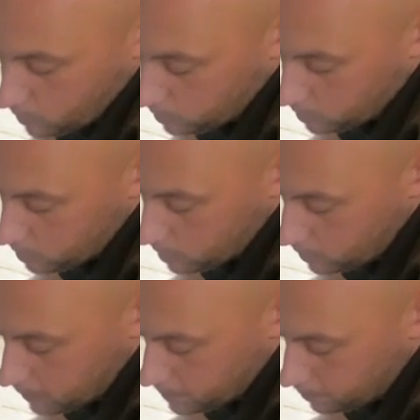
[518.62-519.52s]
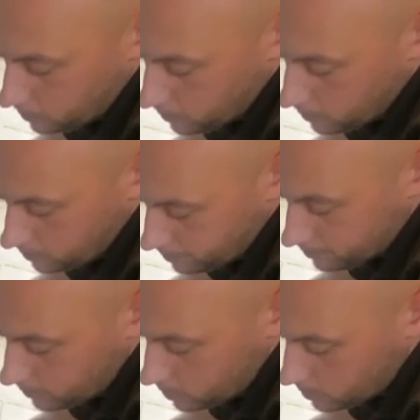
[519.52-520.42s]
that one without a wastegate.
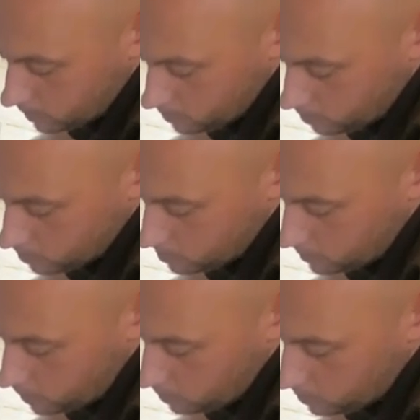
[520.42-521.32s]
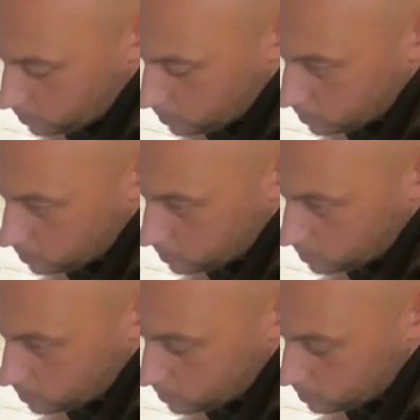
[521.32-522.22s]
Sorry, it's a lot smaller. But that is a lot
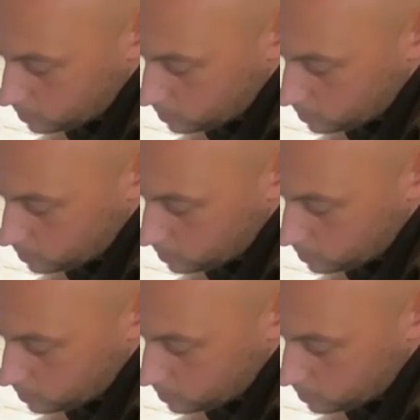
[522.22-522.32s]
smaller.